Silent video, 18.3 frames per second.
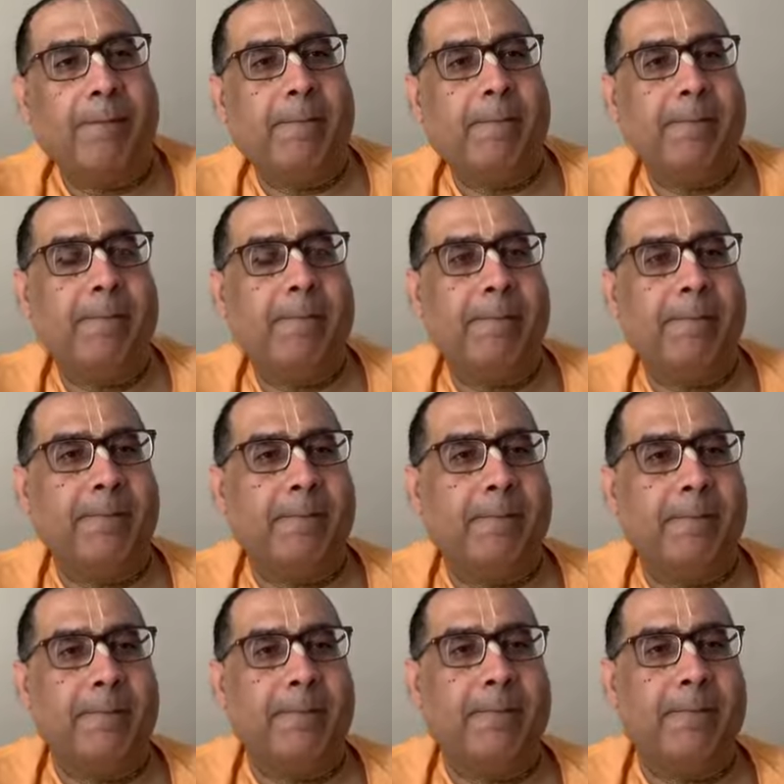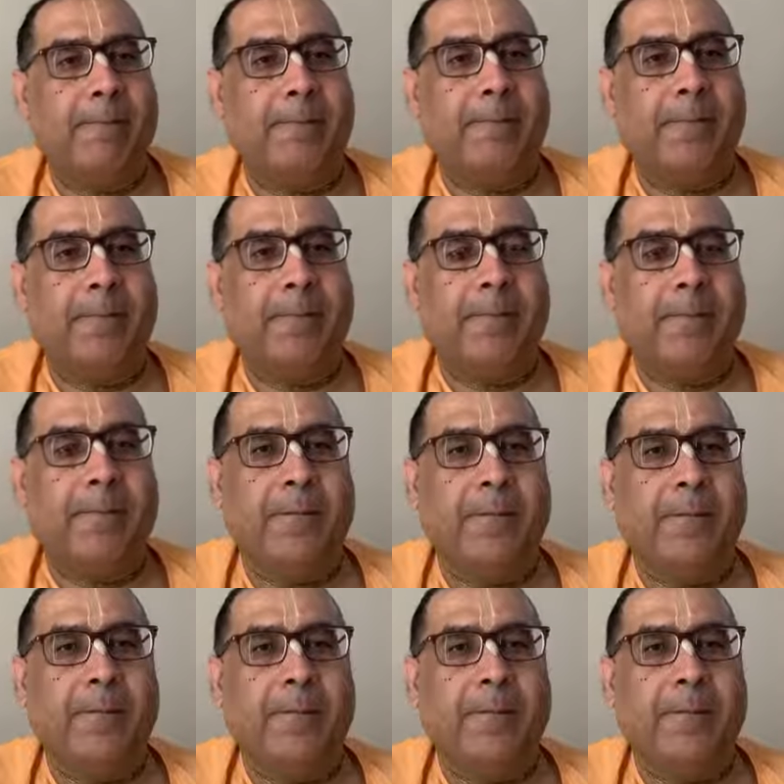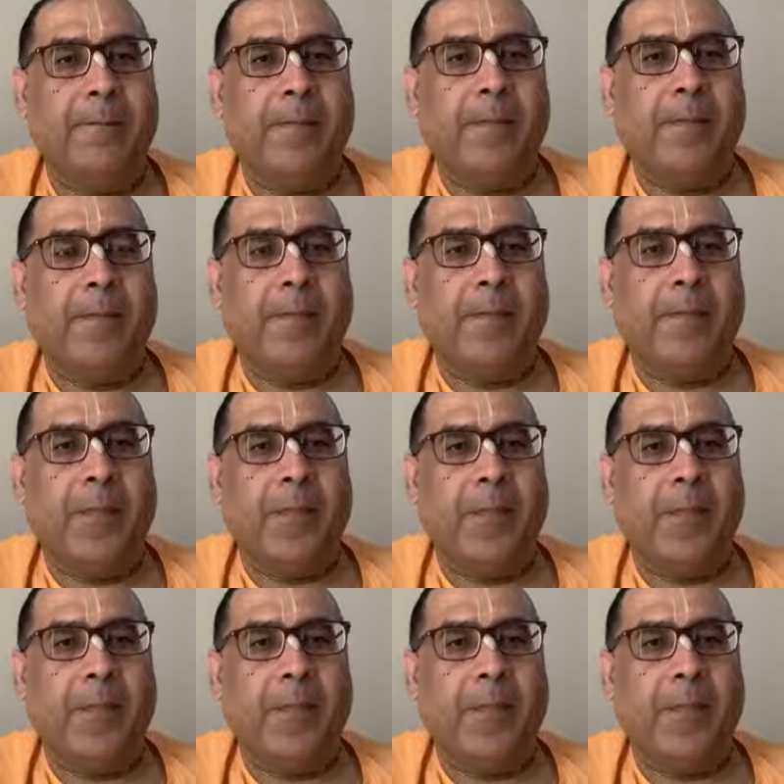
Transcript: Nobody speaks.